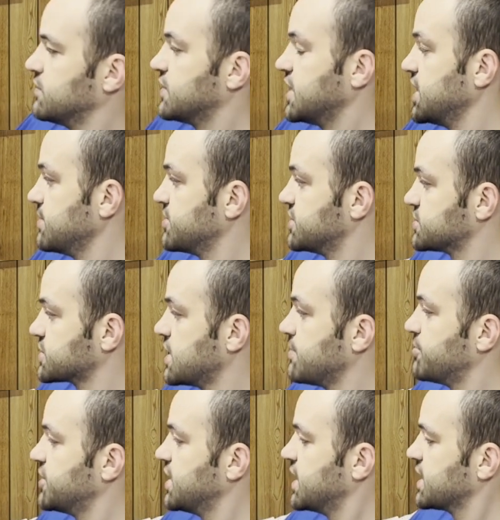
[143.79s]
the name of this
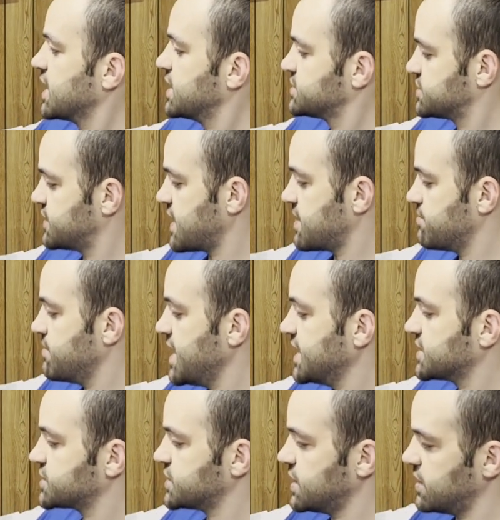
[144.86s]
company, I guess, that
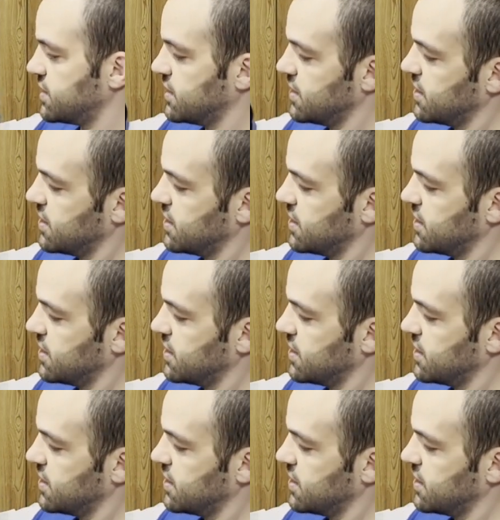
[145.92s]
makes it.